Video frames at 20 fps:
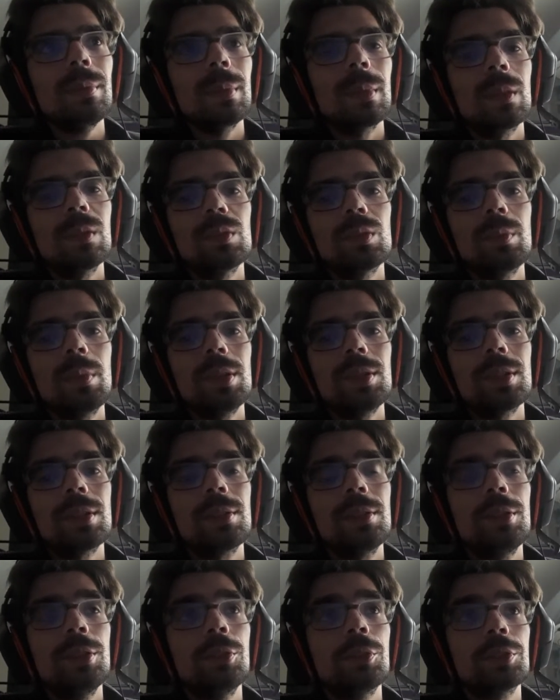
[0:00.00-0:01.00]
So
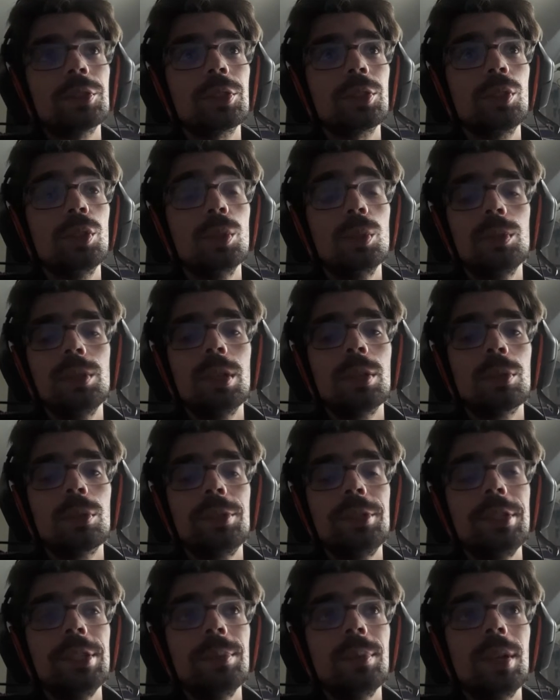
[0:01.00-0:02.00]
basically you're screwed and your
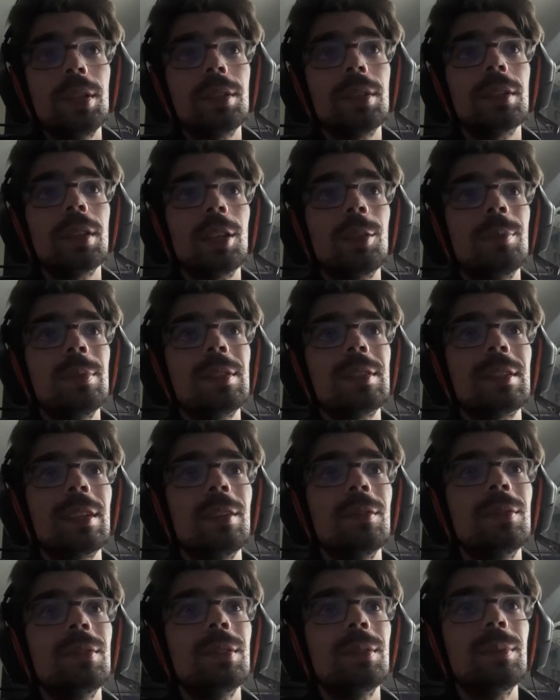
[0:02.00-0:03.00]
teammate cannot be
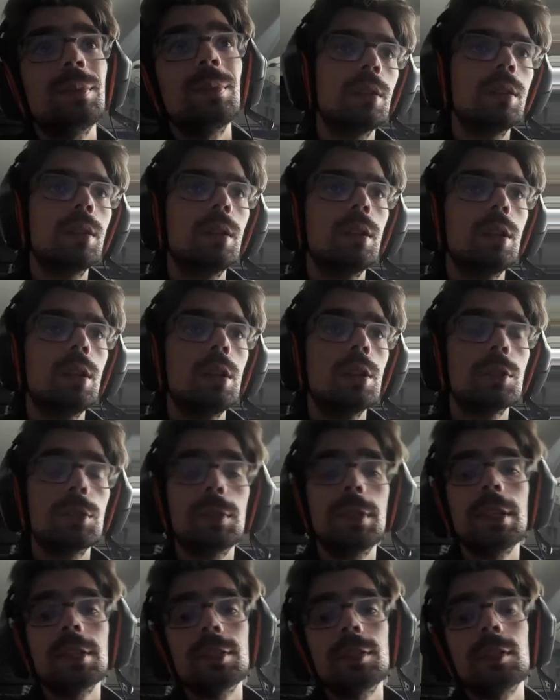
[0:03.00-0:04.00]
saved.
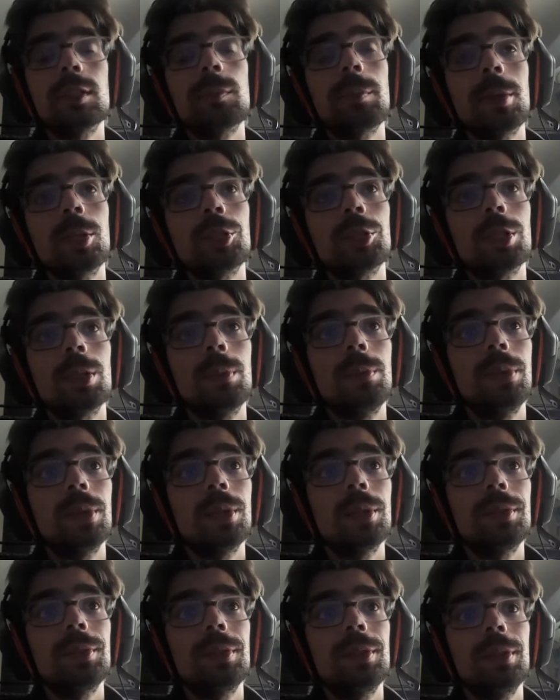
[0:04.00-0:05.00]
So that's the special
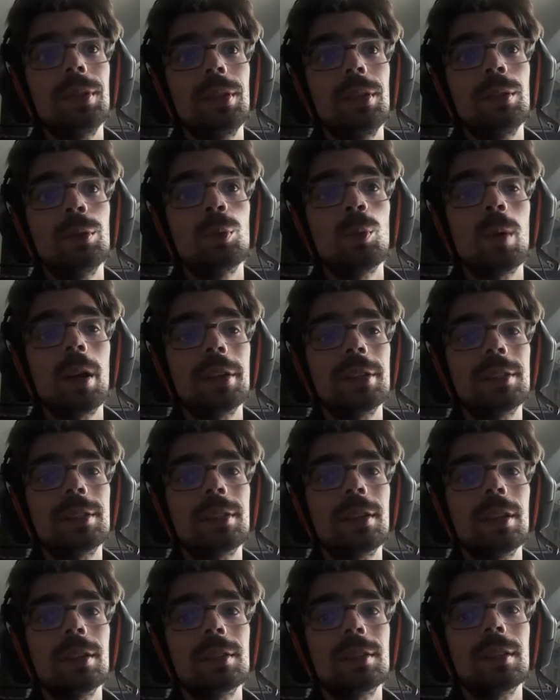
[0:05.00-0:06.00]
ability in white
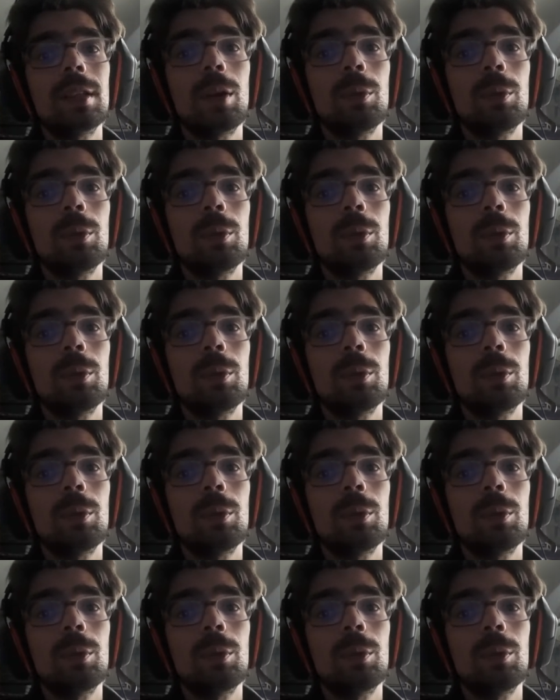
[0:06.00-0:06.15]
stance.